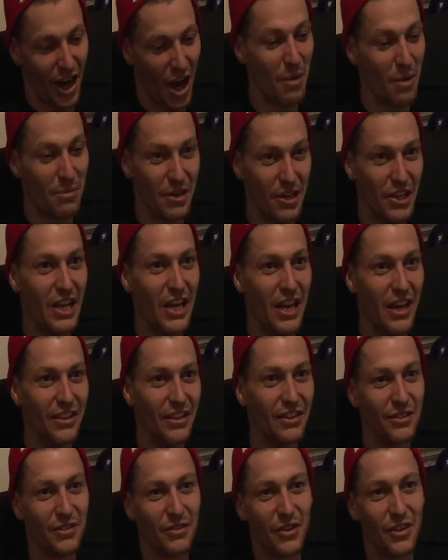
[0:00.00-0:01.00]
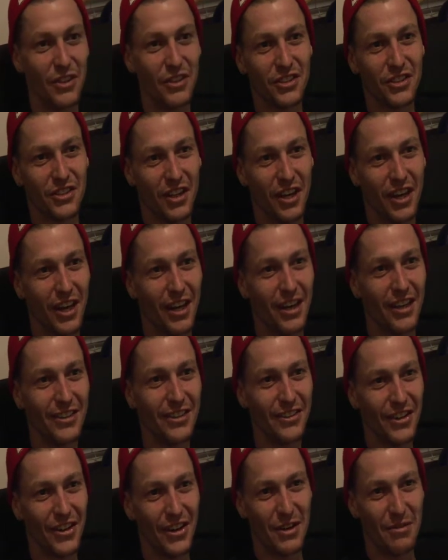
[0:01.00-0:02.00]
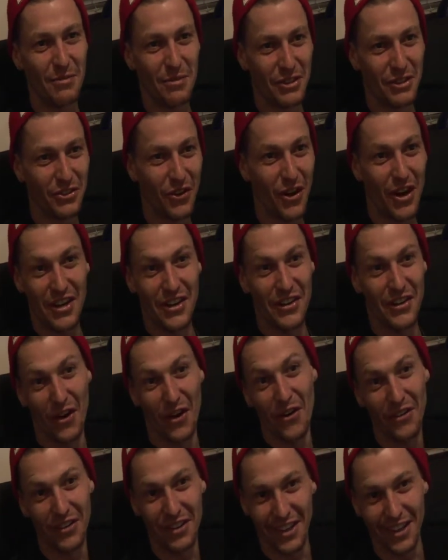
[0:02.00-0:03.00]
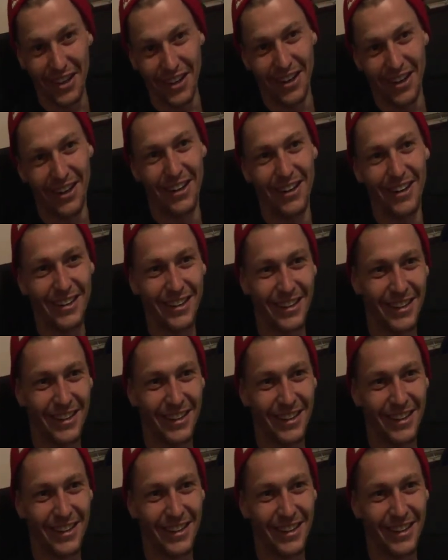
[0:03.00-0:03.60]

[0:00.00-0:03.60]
I'm going to land this first try, you know what I mean, so I don't get hurt.